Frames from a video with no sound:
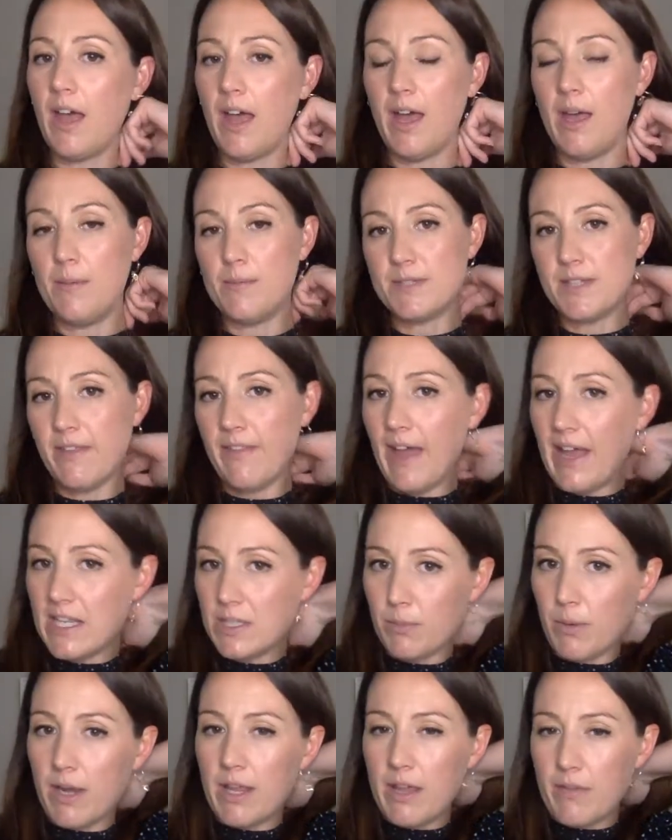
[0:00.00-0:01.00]
Um, so
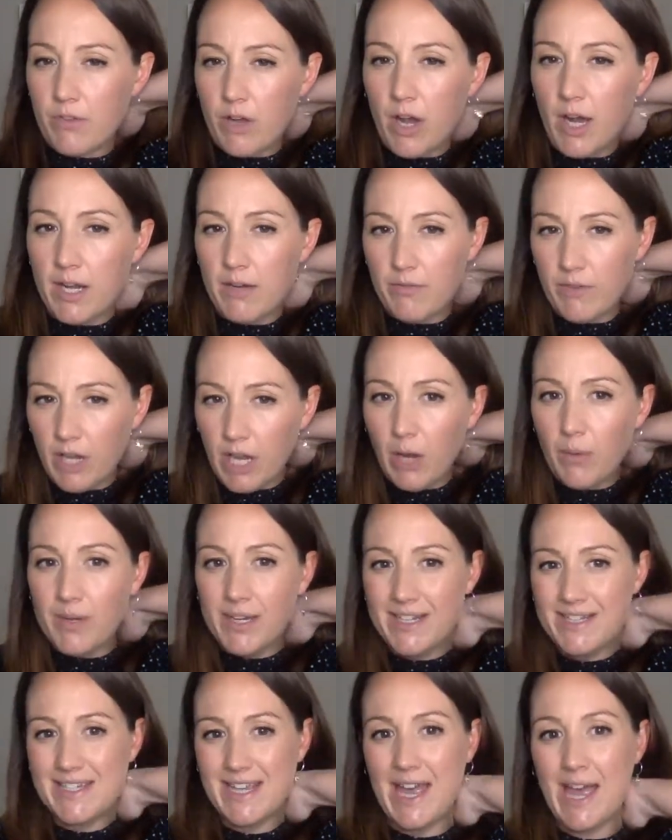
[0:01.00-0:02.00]
that's why they've kind of
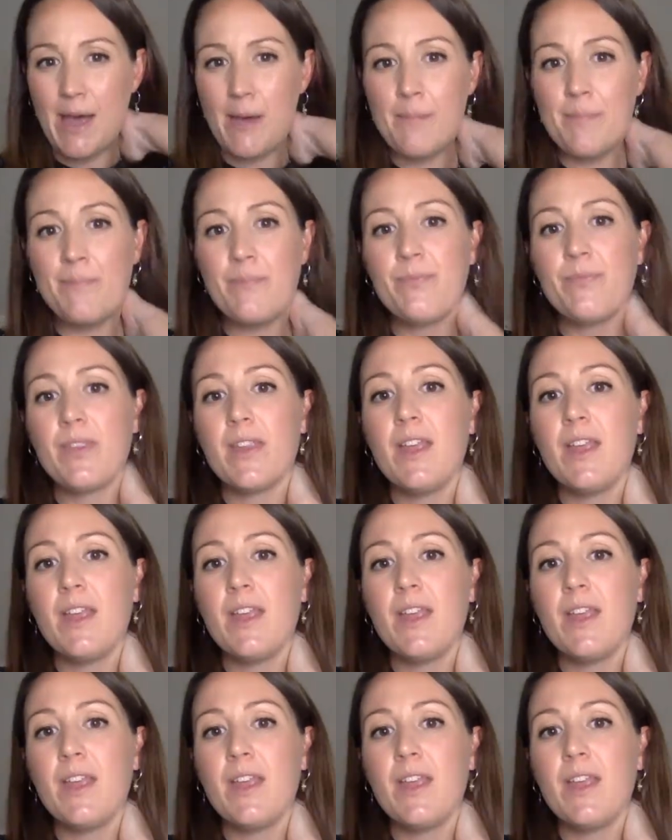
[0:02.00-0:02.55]
lowered it down.